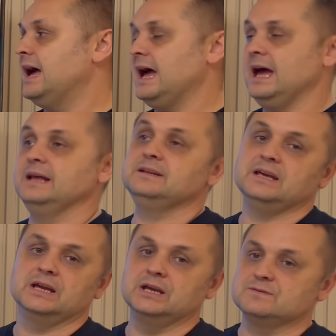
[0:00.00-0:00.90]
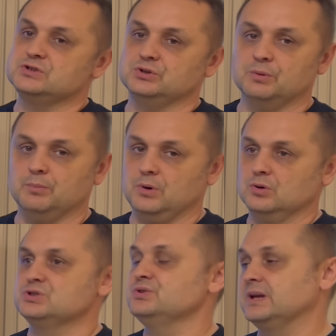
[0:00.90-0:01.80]
and it gives you the
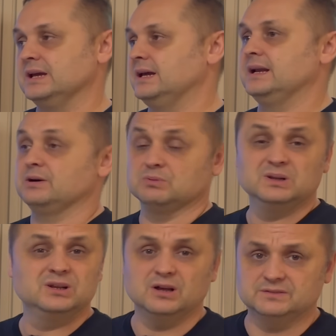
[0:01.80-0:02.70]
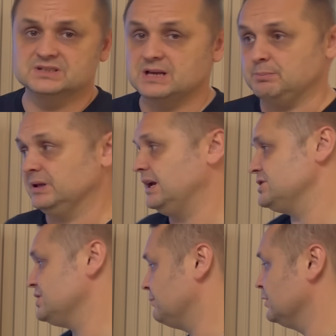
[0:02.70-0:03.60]
most you can get. I really love this
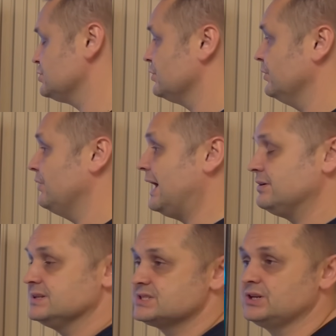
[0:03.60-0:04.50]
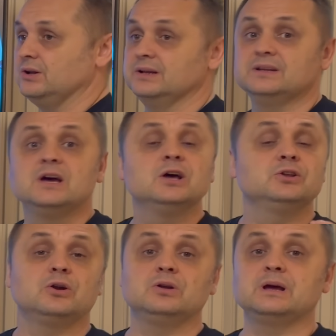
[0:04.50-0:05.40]
application. I'm going to show you how to install it.
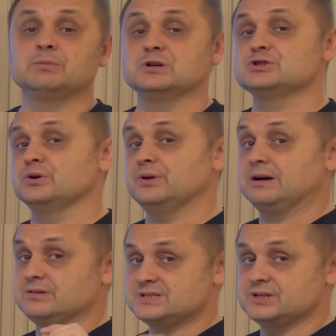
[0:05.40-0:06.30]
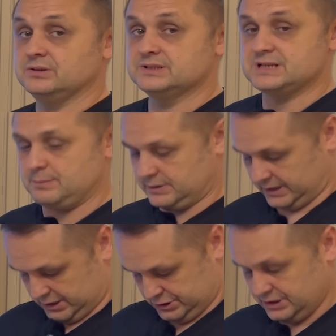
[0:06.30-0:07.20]
Not only I'm going to show you how to install this
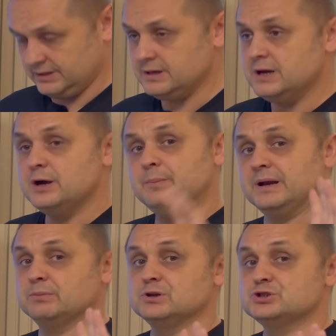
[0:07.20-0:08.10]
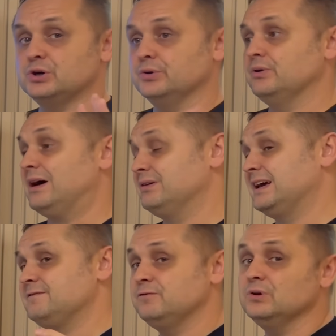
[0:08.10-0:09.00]
application, but I'm going to show you how to
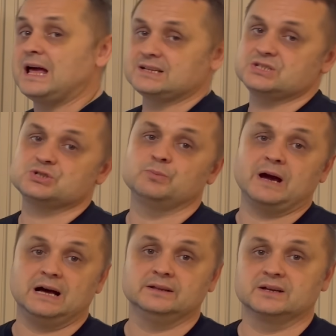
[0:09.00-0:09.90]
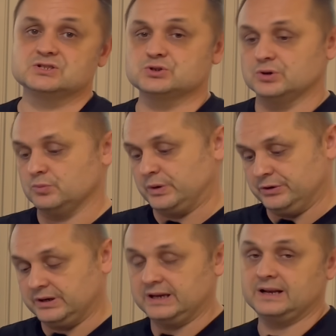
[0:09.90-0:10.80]
get full access to my Unlink store where
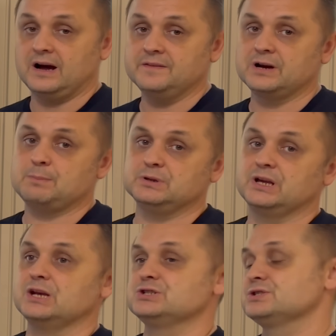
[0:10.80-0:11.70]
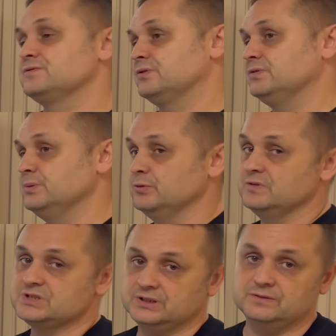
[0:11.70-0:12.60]
you can get other applications for free
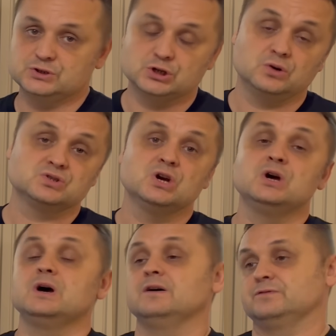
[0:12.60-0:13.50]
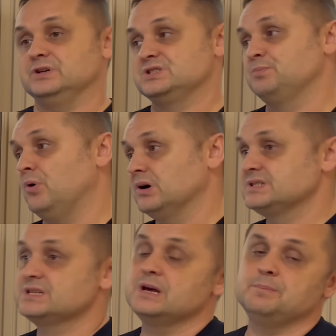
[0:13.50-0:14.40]
movies and TV shows, free
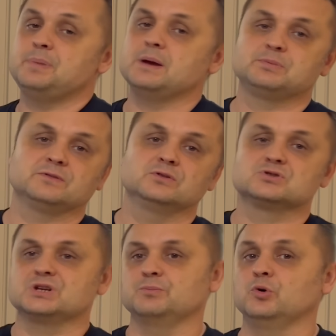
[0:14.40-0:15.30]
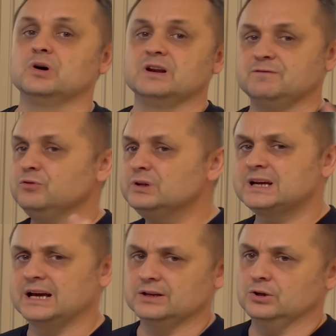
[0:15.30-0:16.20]
sports, pay-per-views, and more, and fully
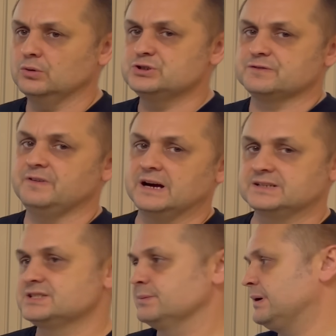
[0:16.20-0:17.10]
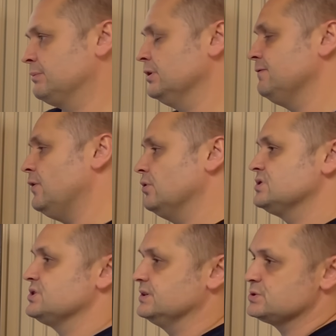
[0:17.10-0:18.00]
kind of load your Firestick. But I'm going to
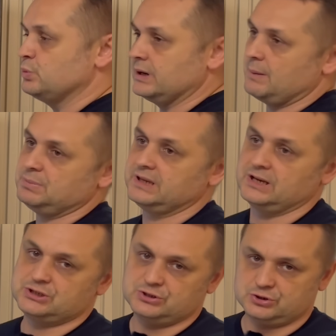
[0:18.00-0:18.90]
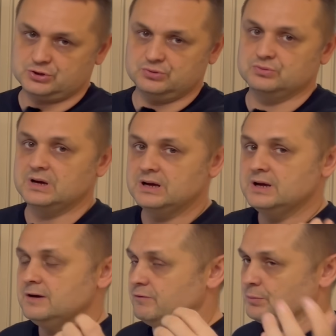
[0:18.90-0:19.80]
focus on this one application just
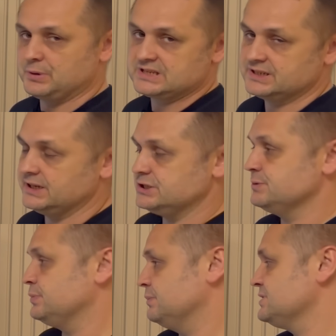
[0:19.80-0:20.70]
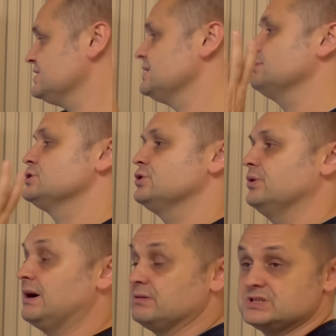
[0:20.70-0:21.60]
for presentation purposes. I'm going to show
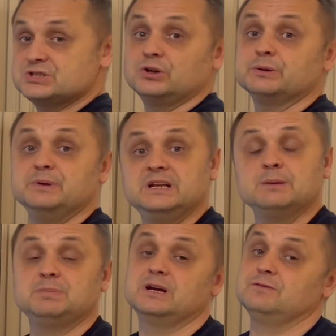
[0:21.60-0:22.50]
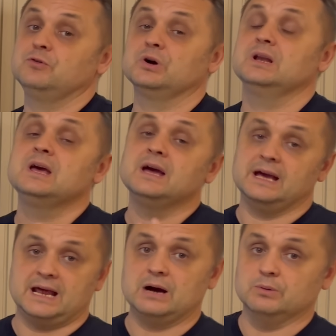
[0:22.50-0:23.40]
you how to install the media player for it
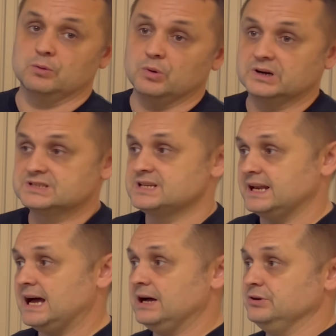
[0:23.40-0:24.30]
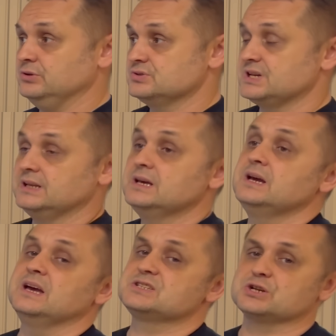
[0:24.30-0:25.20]
and how it works and how to use it.
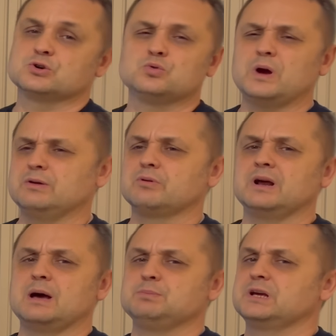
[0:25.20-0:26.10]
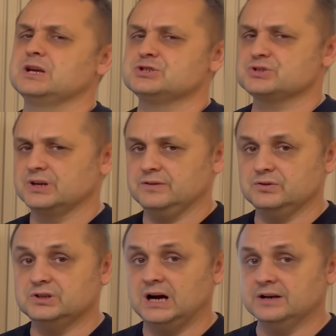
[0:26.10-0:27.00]
It's a great application. It's going to give
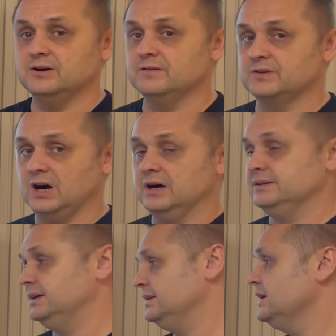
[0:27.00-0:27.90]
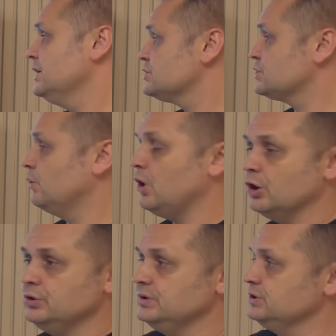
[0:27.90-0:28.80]
you a ton of content. So all
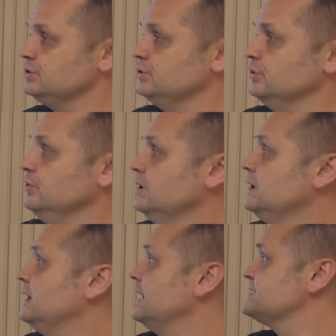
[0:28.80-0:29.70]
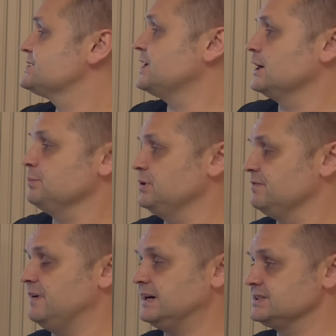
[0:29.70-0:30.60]
you need to do is start up your
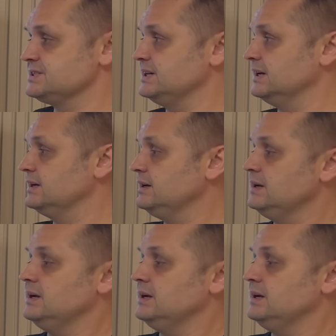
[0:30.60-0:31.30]
Firestick.